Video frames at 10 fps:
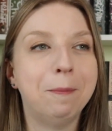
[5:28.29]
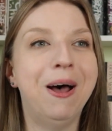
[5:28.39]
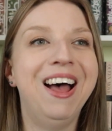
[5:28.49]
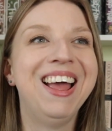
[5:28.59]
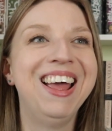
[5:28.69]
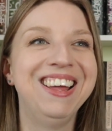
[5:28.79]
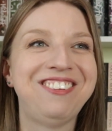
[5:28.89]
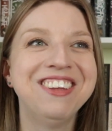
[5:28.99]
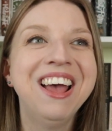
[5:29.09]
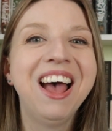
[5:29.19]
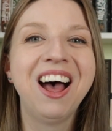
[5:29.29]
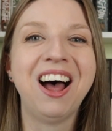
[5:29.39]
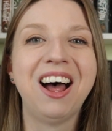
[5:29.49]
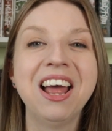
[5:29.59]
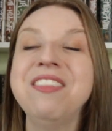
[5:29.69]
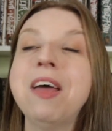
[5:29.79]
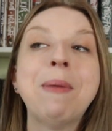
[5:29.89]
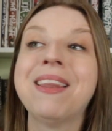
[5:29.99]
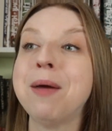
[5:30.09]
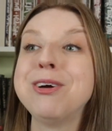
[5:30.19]
but, uh, and then
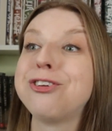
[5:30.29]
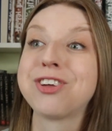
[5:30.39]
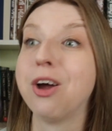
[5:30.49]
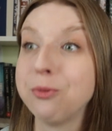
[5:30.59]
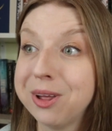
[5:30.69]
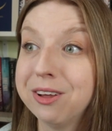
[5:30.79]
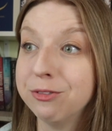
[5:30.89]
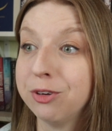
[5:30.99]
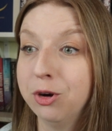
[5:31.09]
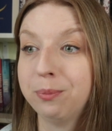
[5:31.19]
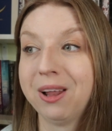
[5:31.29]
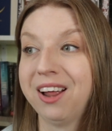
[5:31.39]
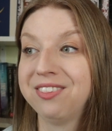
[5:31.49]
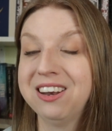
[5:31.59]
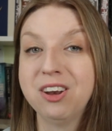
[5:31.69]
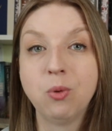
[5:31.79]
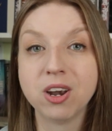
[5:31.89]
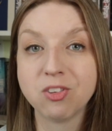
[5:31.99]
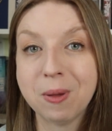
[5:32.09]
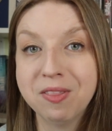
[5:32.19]
my library just got rid of Hoopla. They didn't want
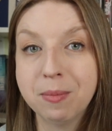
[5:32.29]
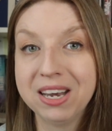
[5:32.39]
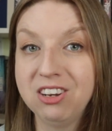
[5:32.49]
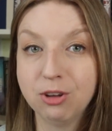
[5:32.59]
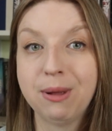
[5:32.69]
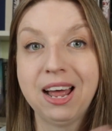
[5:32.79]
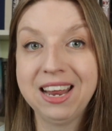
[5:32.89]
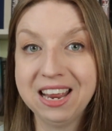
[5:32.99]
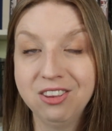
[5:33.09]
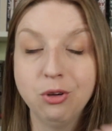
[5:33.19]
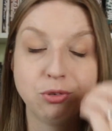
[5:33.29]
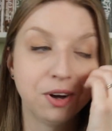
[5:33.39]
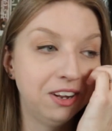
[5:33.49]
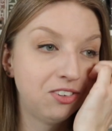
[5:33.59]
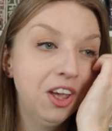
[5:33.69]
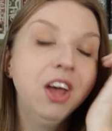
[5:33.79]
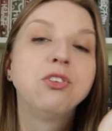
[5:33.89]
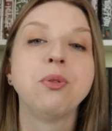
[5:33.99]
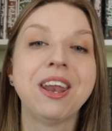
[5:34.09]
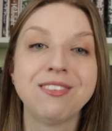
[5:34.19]
to spend the money to buy in those rates.
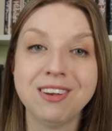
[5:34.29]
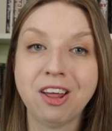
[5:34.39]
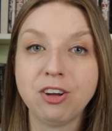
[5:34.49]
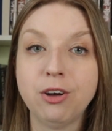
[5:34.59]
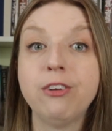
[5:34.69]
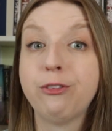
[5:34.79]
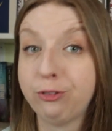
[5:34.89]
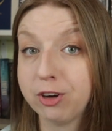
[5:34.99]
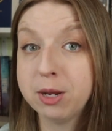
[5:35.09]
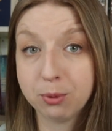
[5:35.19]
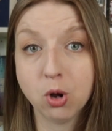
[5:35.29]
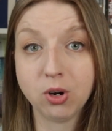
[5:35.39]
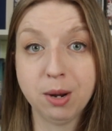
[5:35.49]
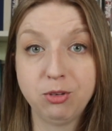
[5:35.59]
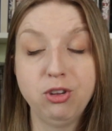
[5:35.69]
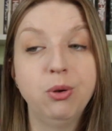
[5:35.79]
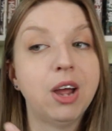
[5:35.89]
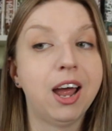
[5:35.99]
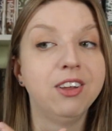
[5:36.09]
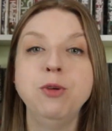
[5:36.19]
So that is another free program to you
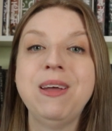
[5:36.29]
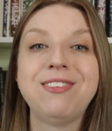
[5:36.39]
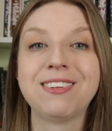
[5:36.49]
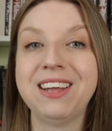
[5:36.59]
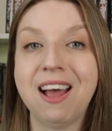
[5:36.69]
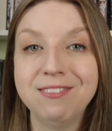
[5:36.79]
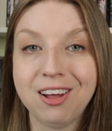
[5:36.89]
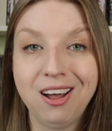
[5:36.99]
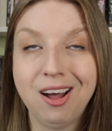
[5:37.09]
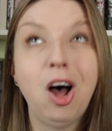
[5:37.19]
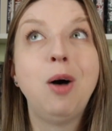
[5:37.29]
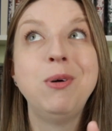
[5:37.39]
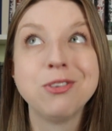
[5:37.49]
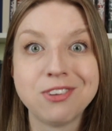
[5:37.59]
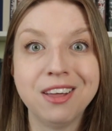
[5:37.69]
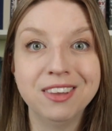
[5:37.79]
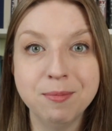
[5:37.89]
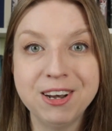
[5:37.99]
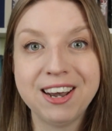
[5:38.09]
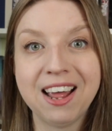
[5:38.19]
guys. You basically have uh, almost
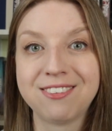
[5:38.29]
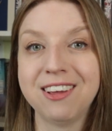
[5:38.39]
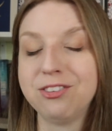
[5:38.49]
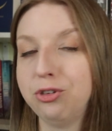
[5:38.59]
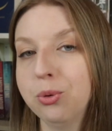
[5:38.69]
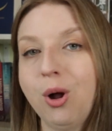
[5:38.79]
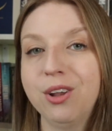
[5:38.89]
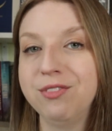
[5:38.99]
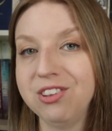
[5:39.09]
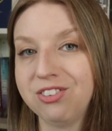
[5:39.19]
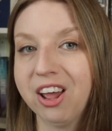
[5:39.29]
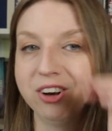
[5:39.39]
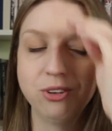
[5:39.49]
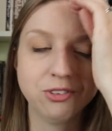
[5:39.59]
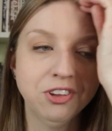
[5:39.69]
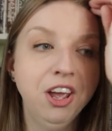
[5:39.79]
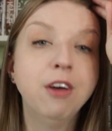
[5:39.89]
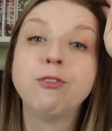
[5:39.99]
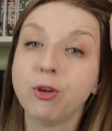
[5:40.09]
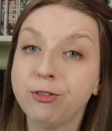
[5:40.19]
unlimited access to all of these titles
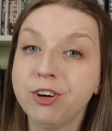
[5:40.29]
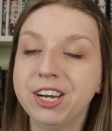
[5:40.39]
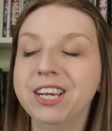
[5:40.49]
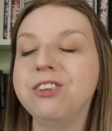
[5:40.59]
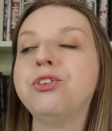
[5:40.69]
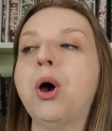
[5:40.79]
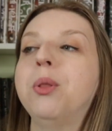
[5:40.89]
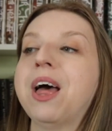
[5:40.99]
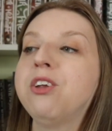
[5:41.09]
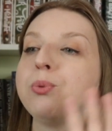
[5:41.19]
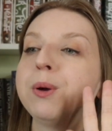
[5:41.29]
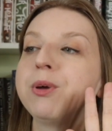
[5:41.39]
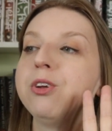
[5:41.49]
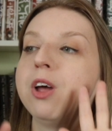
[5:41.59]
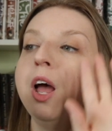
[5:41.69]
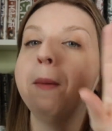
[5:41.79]
for free. So that is where I'm going to